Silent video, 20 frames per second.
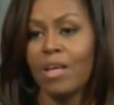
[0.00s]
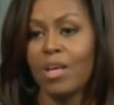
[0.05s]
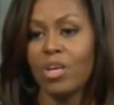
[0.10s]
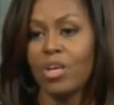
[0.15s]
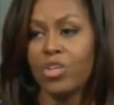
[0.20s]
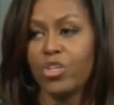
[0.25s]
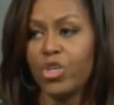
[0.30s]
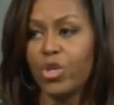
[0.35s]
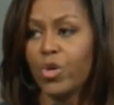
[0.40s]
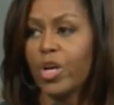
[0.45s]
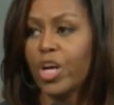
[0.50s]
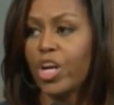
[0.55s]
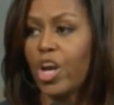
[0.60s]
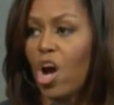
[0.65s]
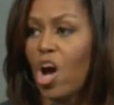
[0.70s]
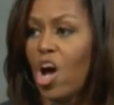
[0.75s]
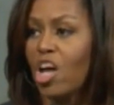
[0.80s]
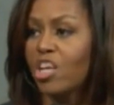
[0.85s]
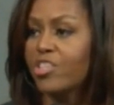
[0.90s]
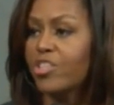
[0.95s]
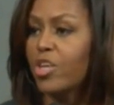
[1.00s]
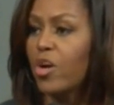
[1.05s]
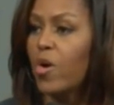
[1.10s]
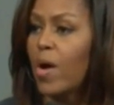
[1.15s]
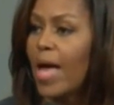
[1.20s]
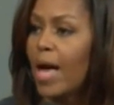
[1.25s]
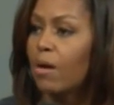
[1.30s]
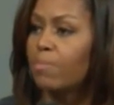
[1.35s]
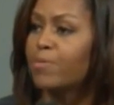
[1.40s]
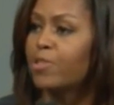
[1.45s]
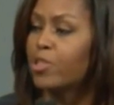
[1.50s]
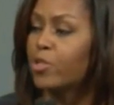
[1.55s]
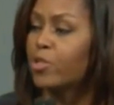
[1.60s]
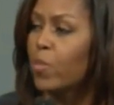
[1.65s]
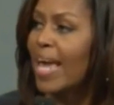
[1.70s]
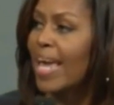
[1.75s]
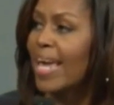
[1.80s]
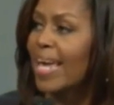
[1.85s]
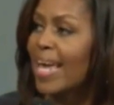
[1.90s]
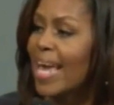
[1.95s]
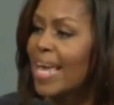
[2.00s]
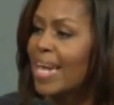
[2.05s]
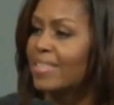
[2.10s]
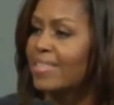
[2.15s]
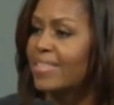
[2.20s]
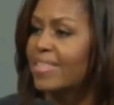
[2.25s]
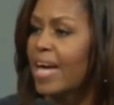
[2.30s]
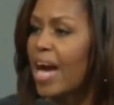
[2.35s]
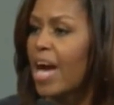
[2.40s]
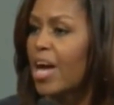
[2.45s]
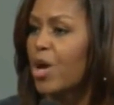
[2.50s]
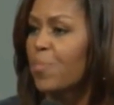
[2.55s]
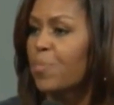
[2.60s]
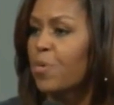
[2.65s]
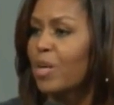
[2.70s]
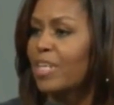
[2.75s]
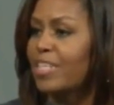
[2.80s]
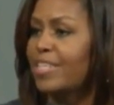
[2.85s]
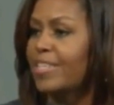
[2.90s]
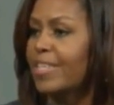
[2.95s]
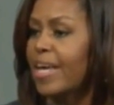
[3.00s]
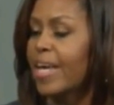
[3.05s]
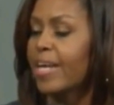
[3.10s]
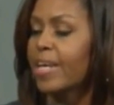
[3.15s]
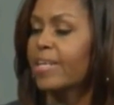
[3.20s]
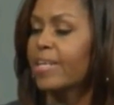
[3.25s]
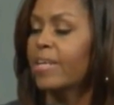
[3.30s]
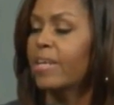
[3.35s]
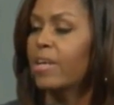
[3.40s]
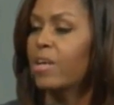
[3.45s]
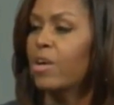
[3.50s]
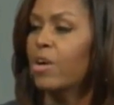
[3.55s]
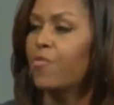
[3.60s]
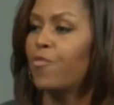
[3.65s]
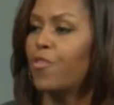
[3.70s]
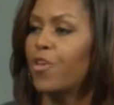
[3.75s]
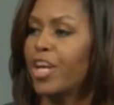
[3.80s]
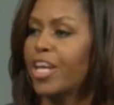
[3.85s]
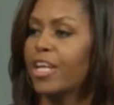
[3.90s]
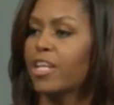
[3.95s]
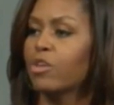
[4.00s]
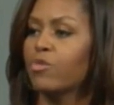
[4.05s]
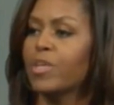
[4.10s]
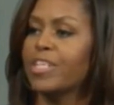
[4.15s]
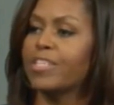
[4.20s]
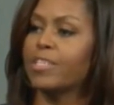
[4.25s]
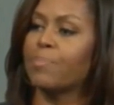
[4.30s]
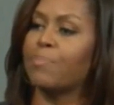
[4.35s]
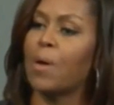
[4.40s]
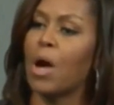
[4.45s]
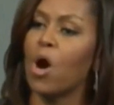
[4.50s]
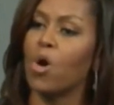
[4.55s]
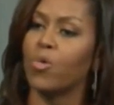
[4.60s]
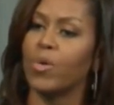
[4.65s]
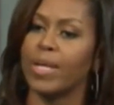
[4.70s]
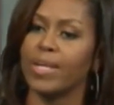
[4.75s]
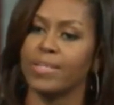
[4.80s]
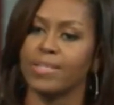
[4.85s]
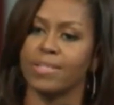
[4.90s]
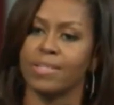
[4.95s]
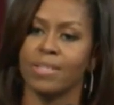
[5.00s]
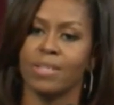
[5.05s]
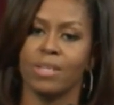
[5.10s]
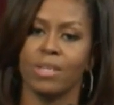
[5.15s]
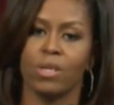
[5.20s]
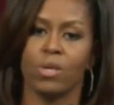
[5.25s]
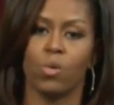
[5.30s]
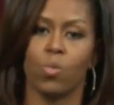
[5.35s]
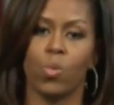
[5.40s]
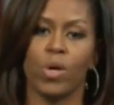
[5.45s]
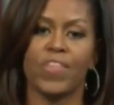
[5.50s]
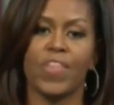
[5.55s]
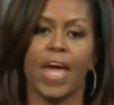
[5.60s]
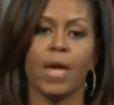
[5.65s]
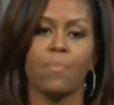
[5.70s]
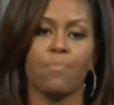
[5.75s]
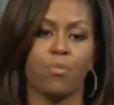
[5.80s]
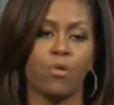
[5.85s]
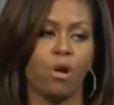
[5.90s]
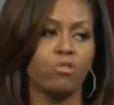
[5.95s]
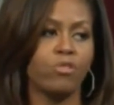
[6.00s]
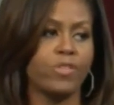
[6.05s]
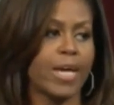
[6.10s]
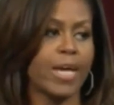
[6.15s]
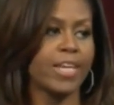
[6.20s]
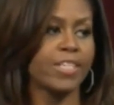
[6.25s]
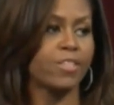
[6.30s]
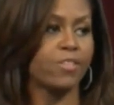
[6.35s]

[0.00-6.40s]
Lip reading: you could also help swing an entire precinct for Hillary's opponent with a protest